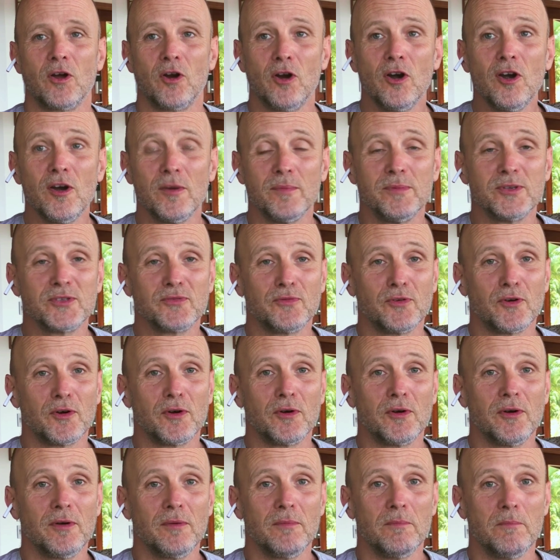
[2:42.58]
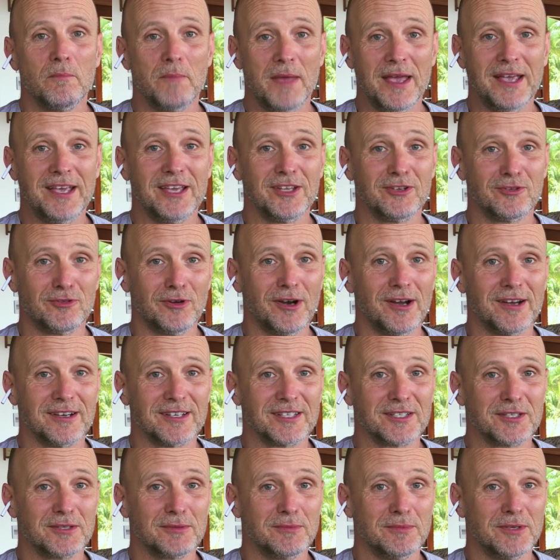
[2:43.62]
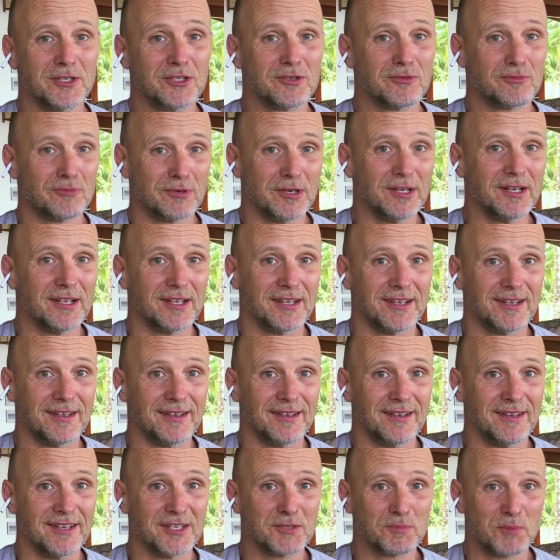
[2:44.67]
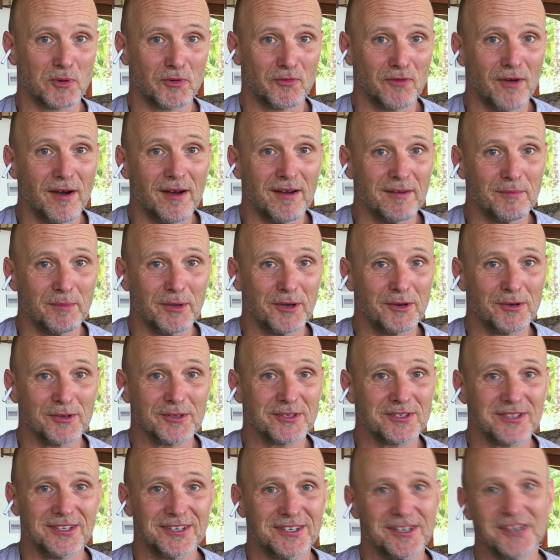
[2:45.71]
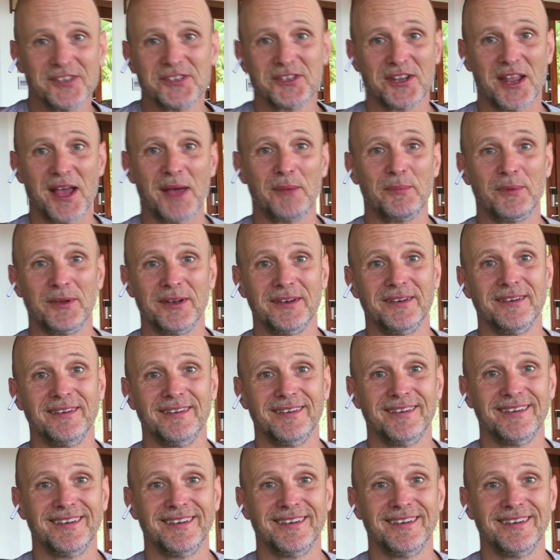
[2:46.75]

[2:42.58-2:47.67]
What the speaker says: herbs for making drugs, which really is profound because it doesn't happen